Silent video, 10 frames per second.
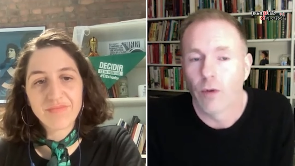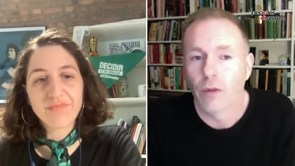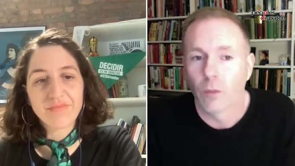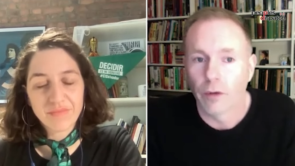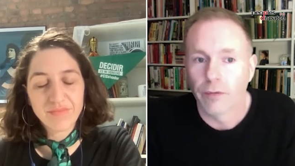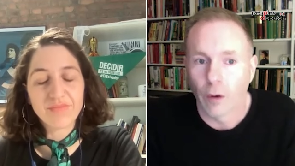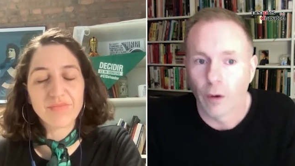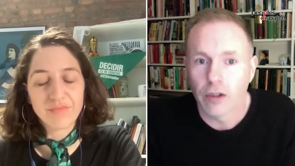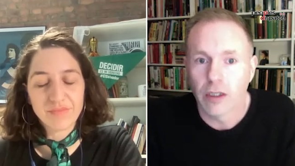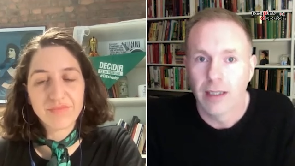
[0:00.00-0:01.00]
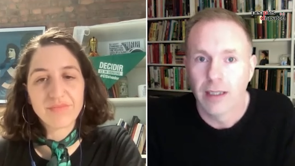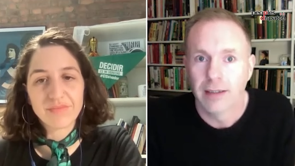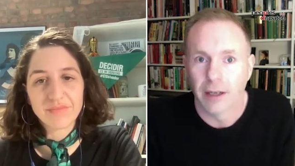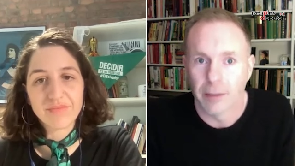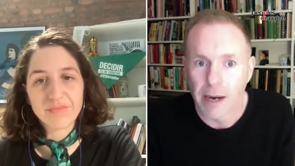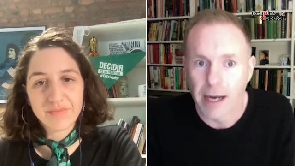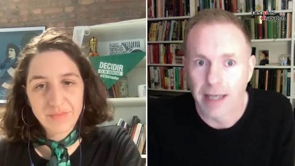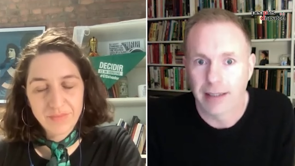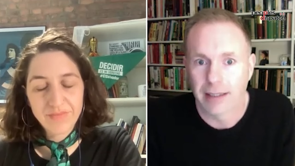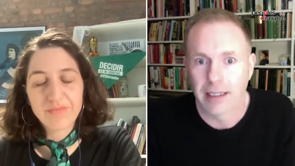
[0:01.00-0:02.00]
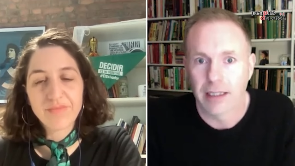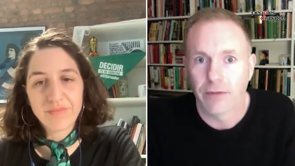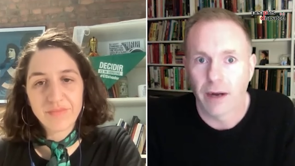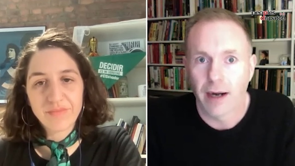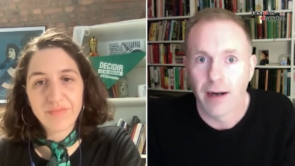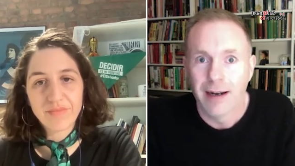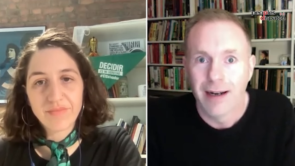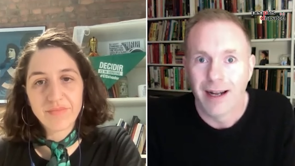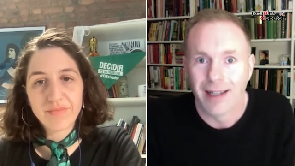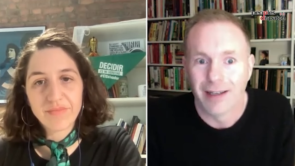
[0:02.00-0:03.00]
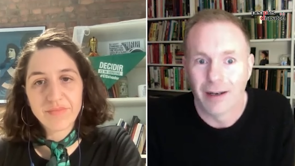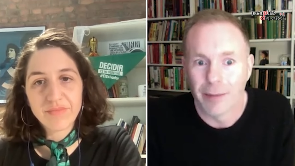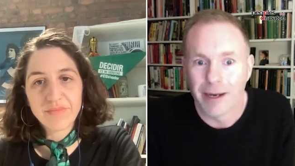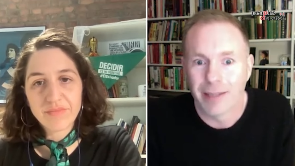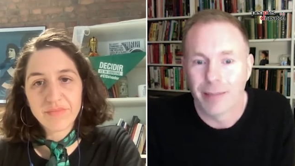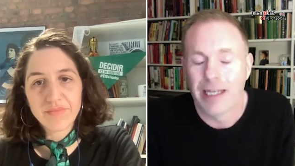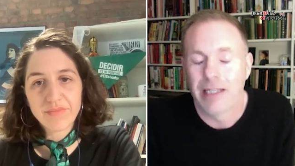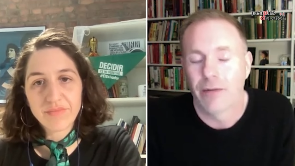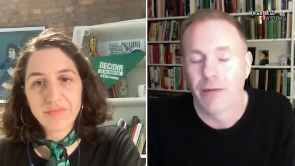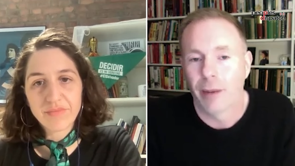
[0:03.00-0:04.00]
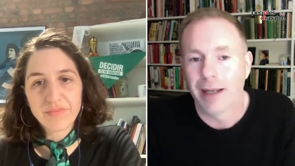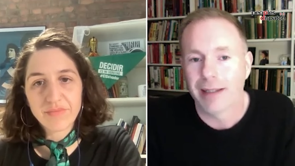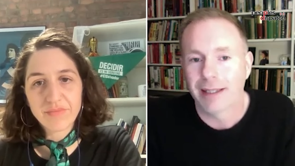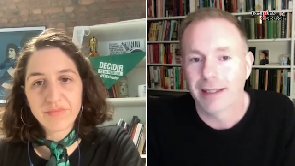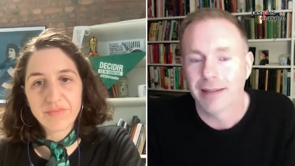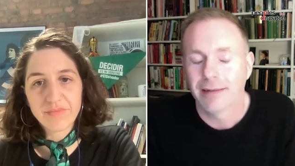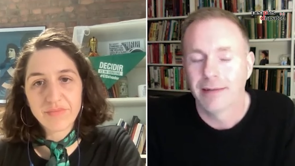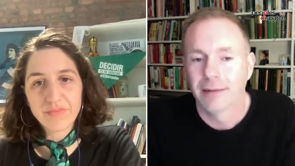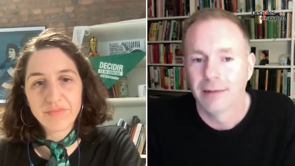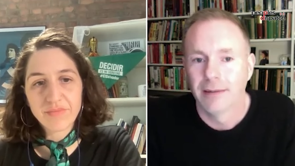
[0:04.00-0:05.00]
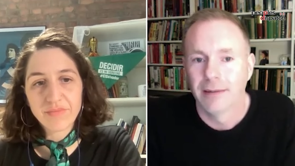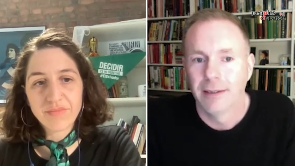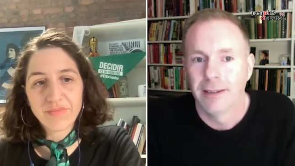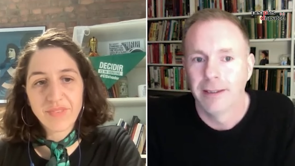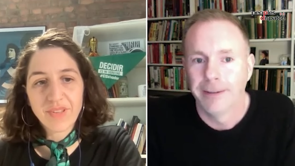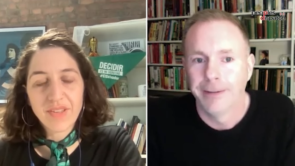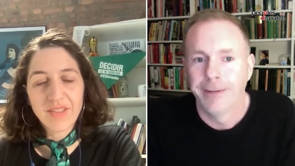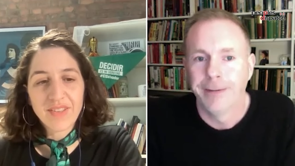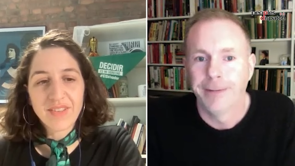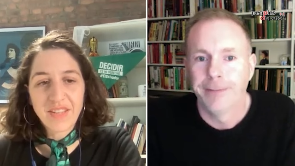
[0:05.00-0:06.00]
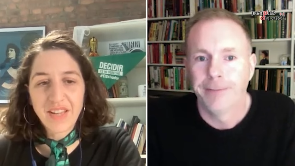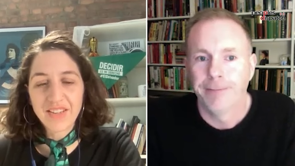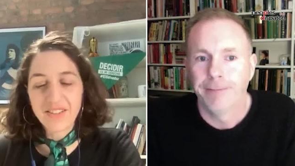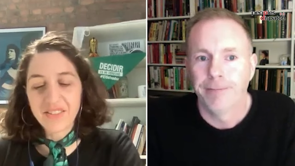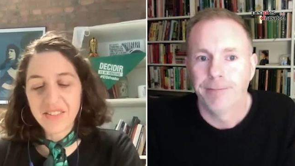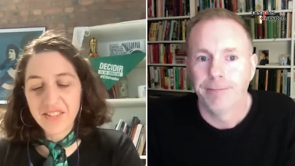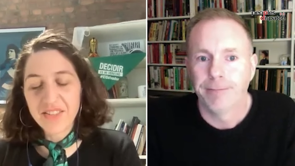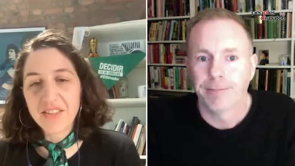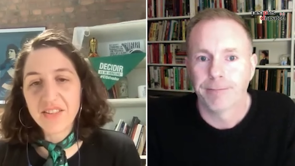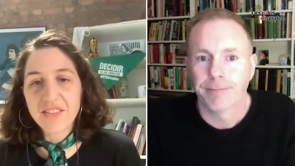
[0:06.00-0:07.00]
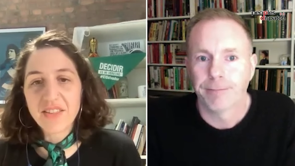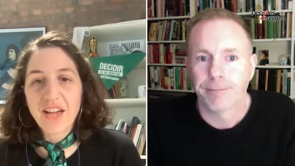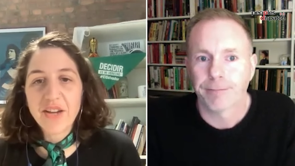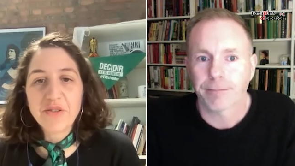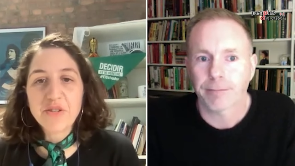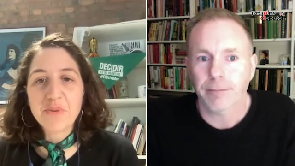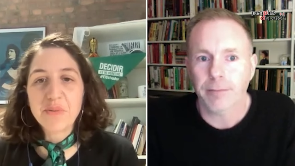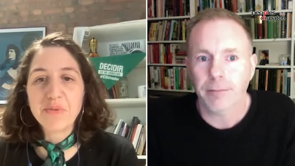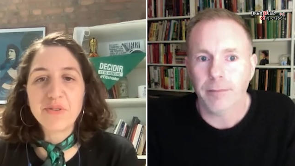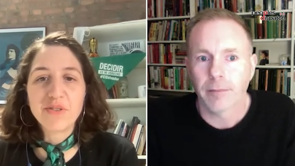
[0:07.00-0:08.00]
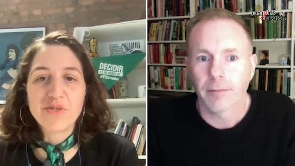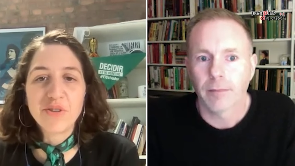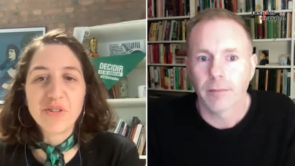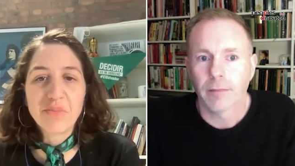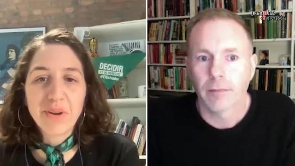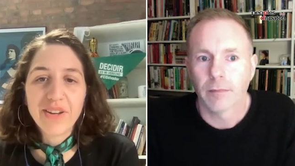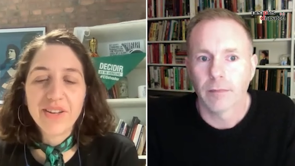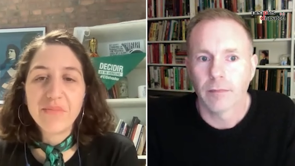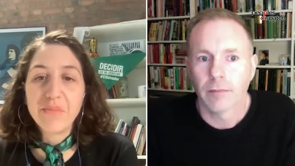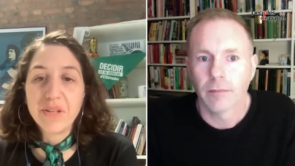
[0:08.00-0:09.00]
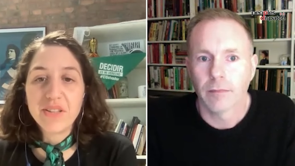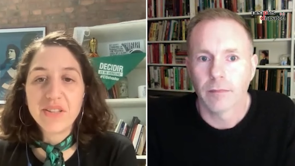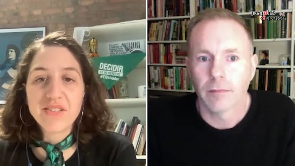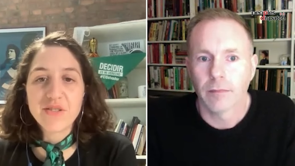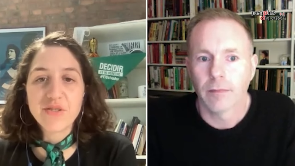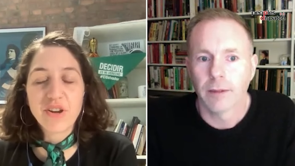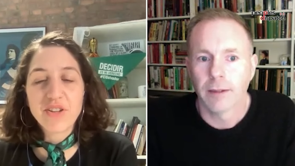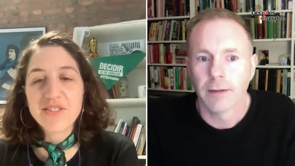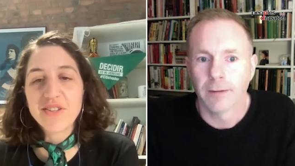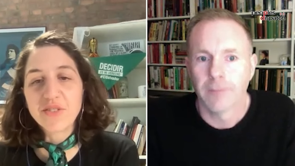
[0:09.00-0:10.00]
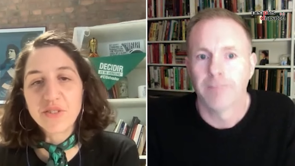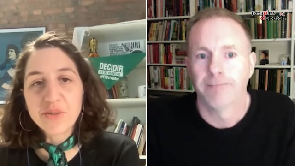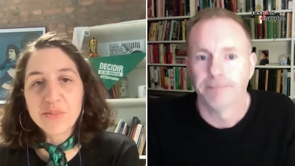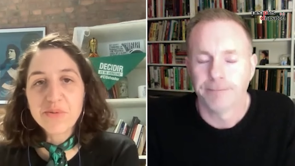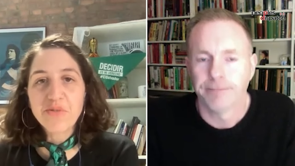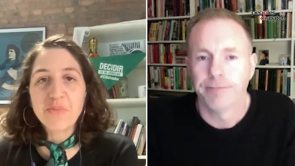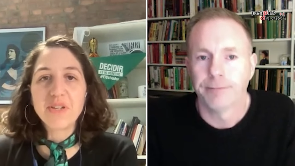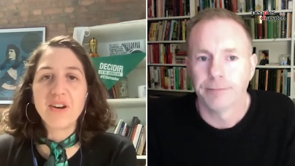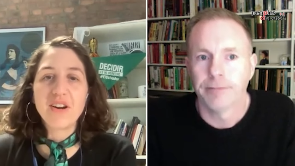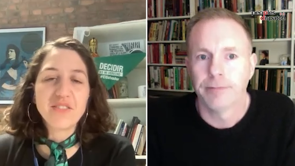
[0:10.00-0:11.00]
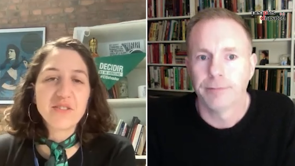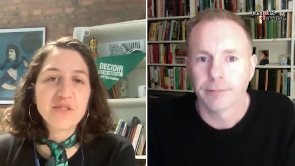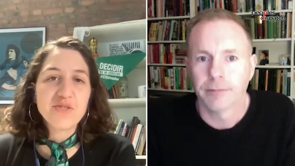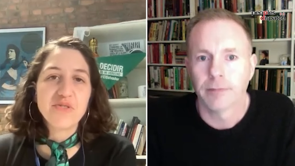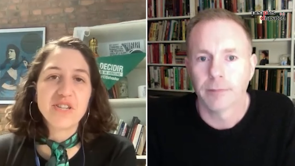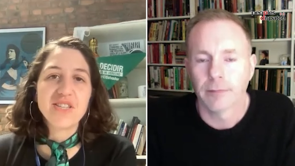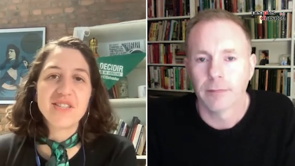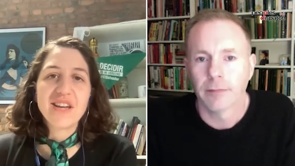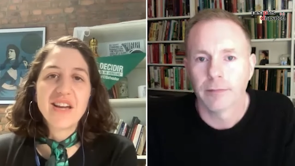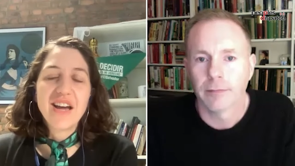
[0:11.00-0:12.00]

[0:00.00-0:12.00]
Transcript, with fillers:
Speaker 1: the one voice to demand a ceasefire and to demand peace for Palestine.
Speaker 2: Yeah, and I think the the Irish people are joined by millions across the globe who have been on the streets